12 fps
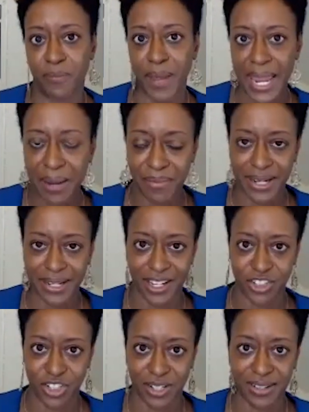pain
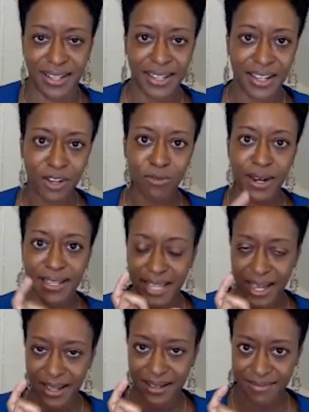medication, right?
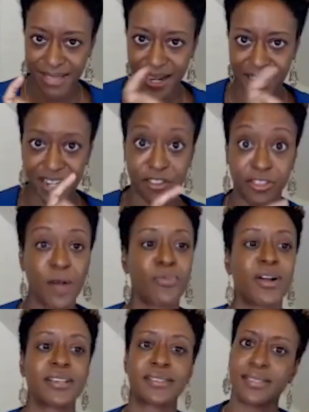That kind of thought
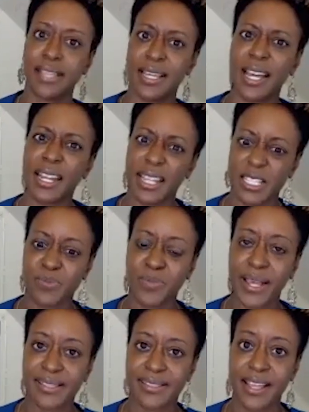process then kind of gets
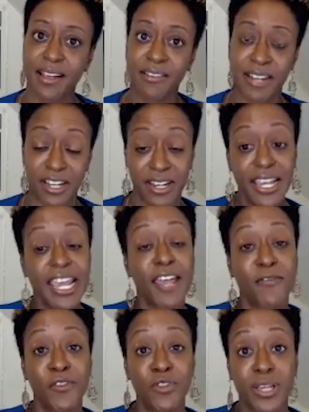passed down. And
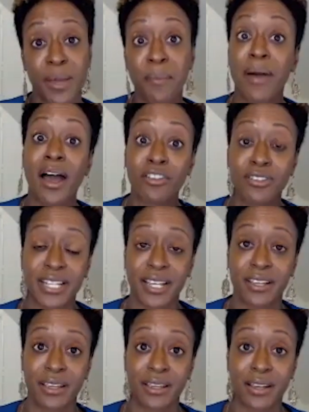if you look at modern
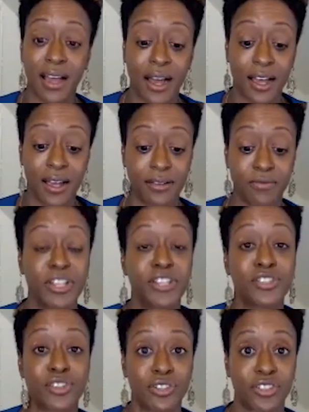day
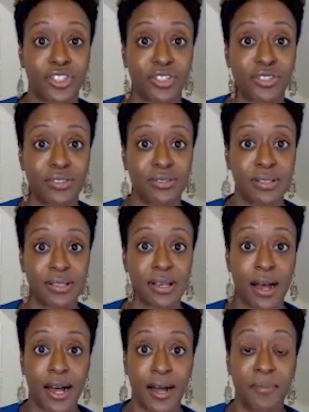research,
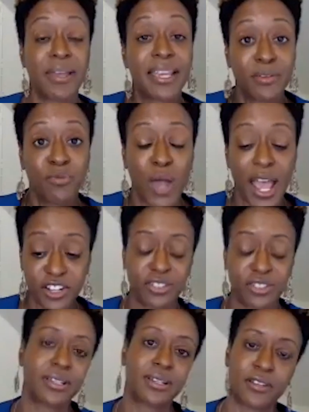it
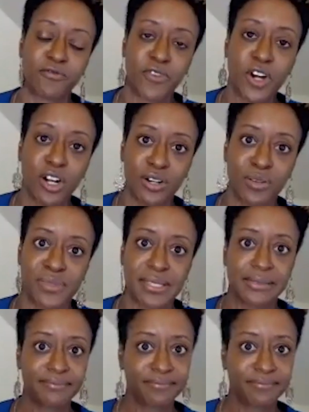actually confirms